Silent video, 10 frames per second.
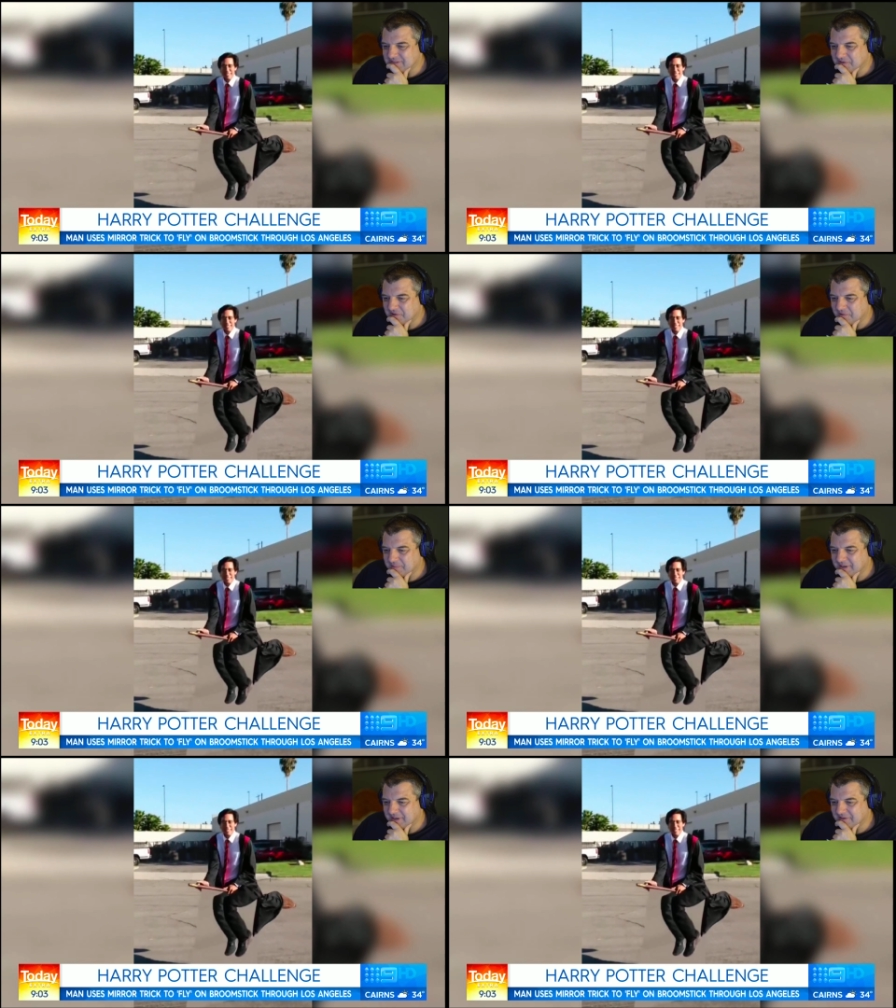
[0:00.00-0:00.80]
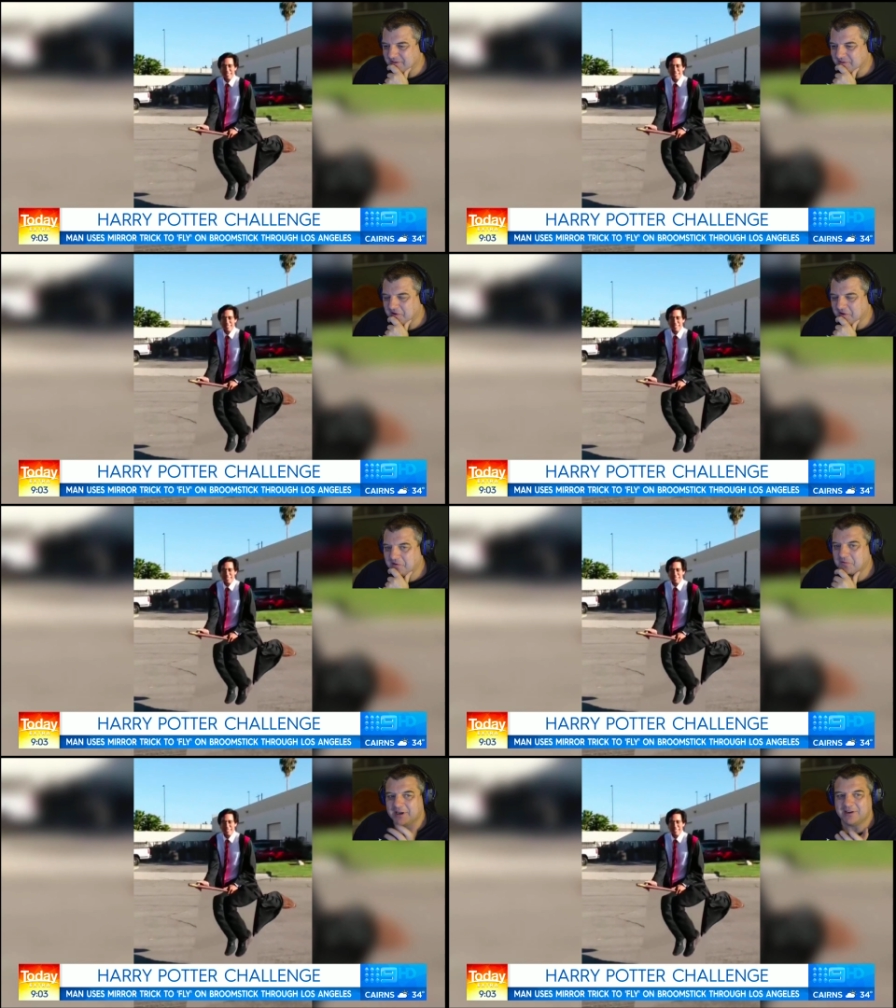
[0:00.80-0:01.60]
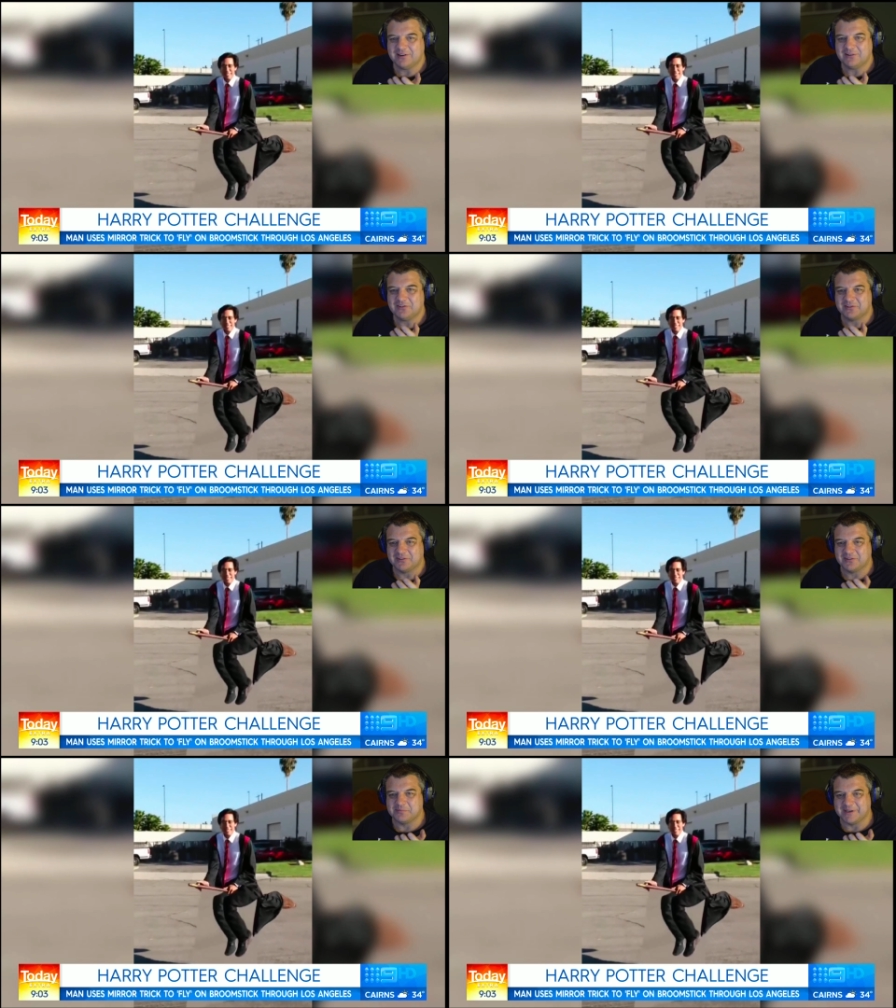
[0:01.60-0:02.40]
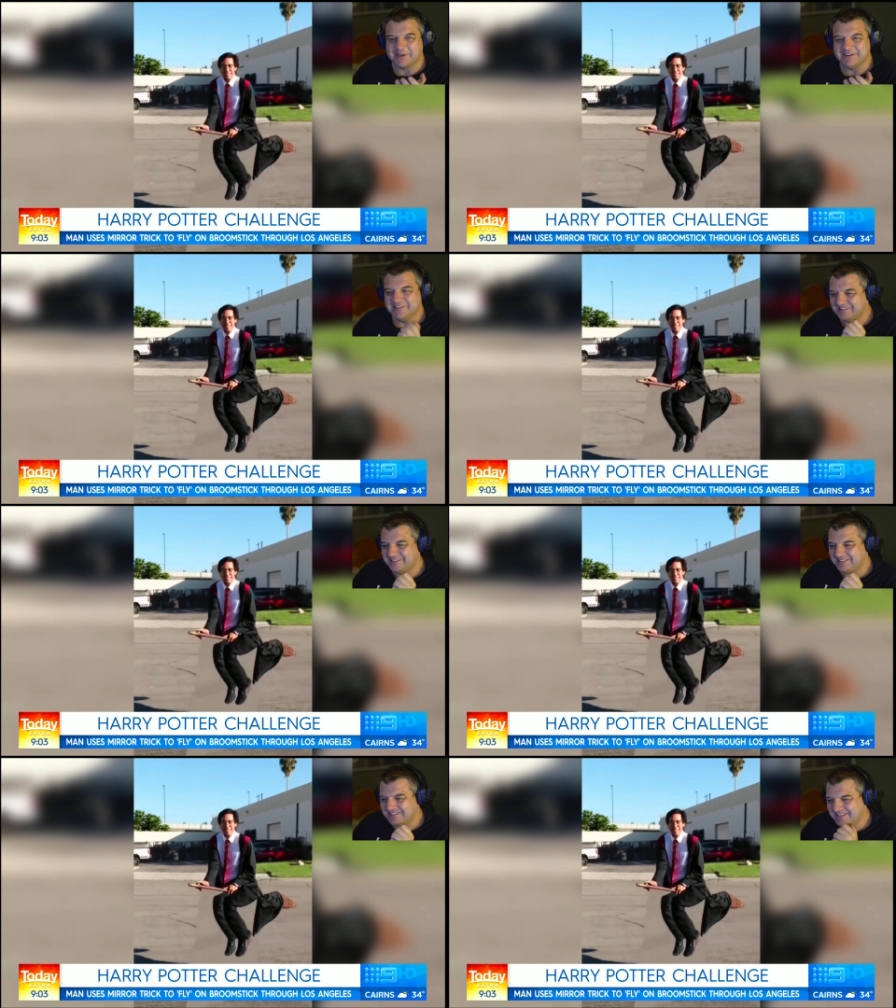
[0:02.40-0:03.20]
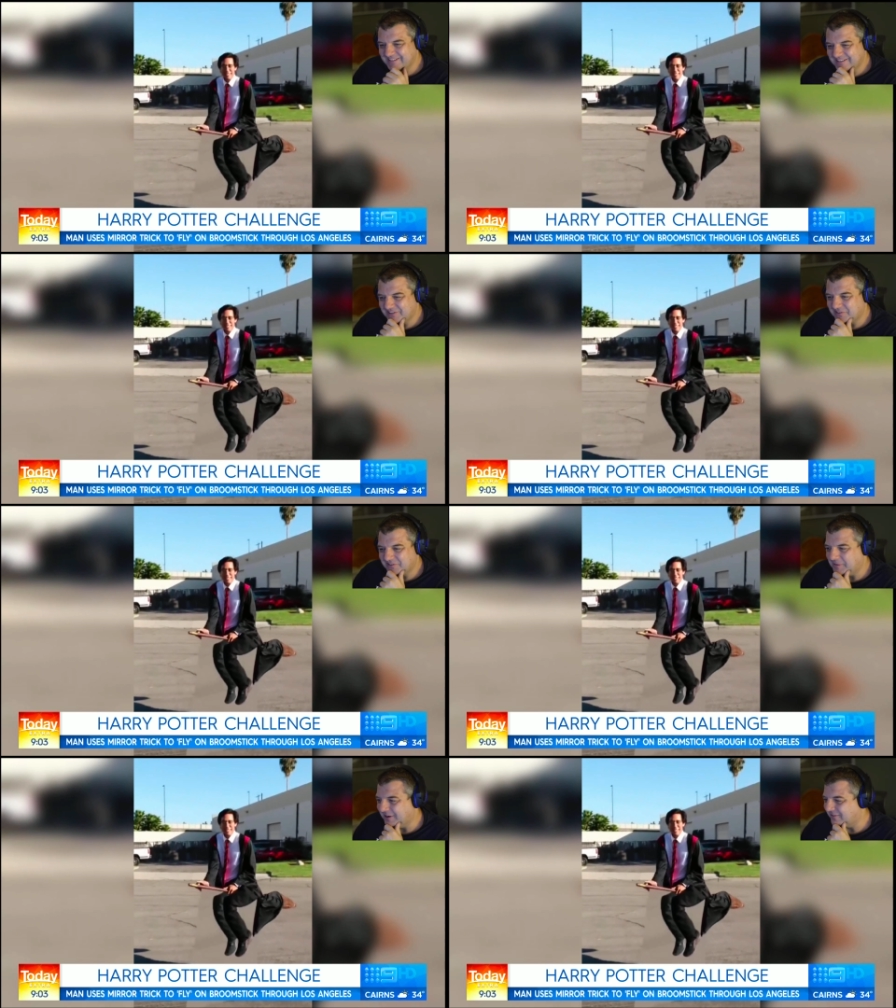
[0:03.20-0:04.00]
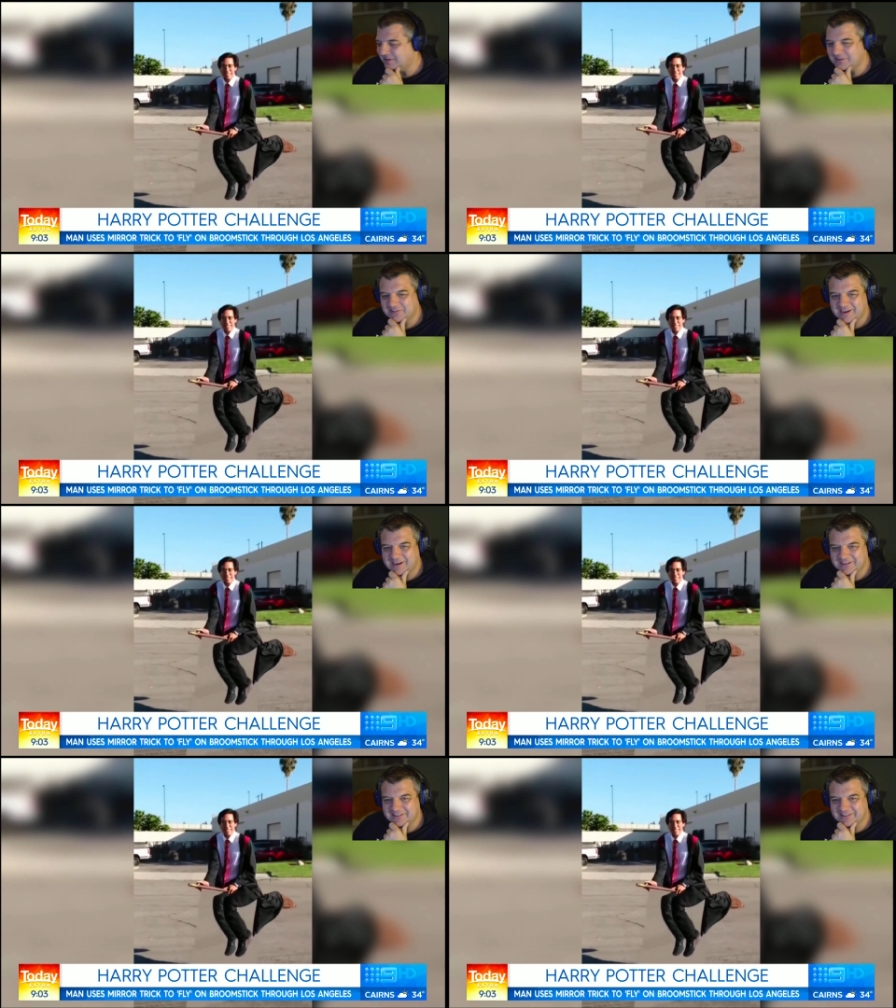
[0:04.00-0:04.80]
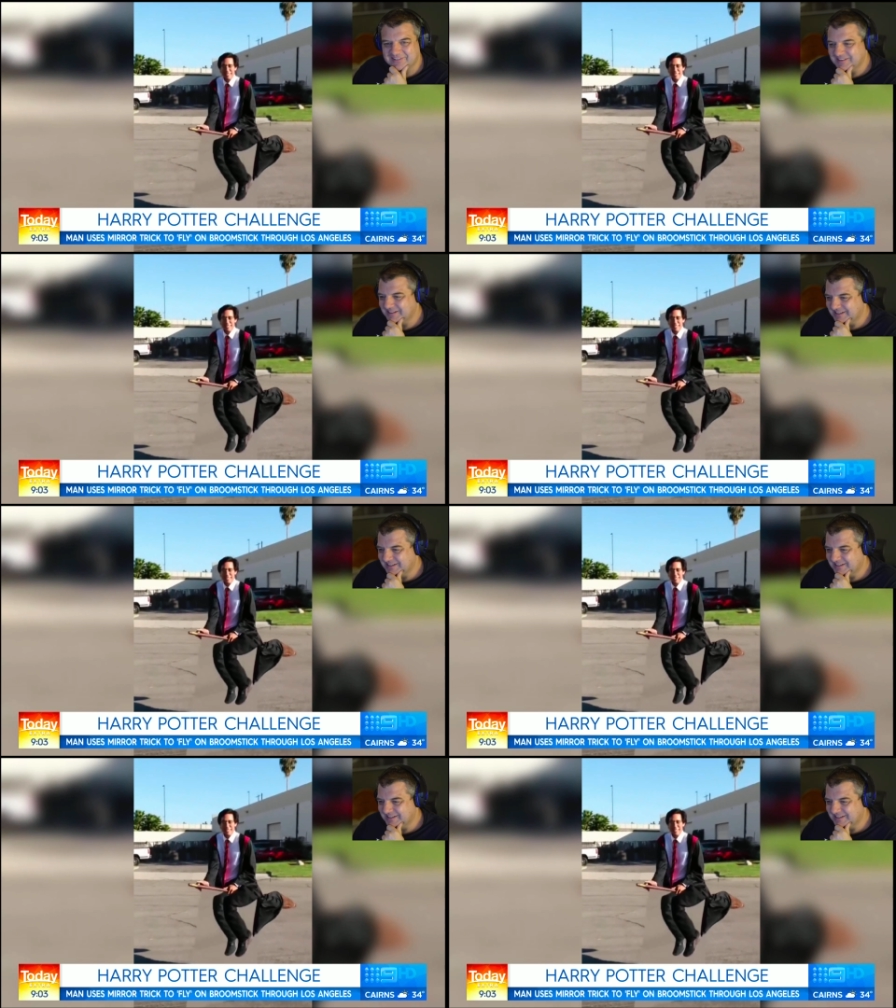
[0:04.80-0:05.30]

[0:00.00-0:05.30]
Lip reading: If you know what I mean. Is there anyone getting this, or is it just me? It's just me that's understanding this.